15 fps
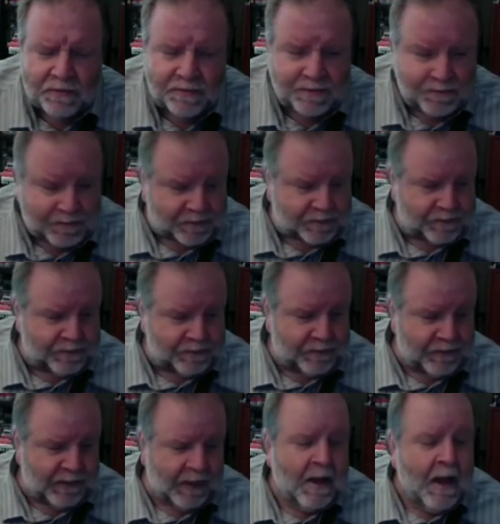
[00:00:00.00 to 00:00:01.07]

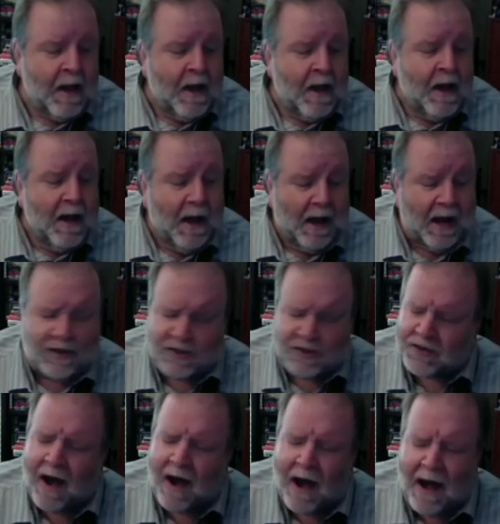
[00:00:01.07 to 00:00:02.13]
and I
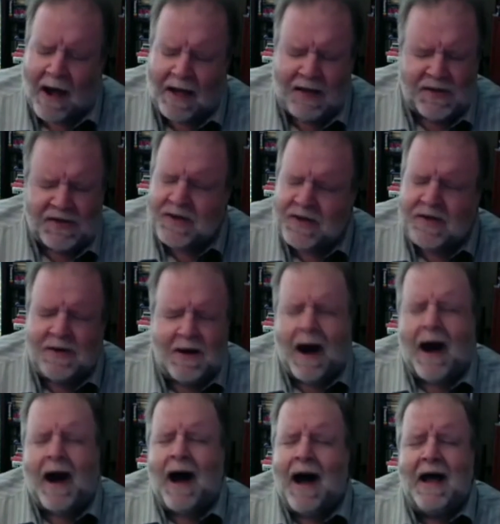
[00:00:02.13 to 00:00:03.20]
tried to
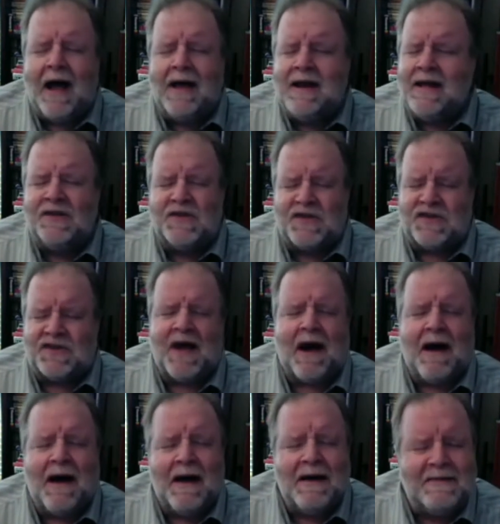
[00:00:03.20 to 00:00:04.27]
hide
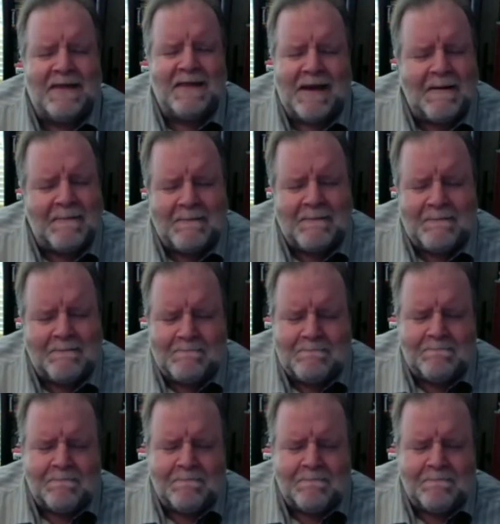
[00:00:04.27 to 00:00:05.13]
inside them,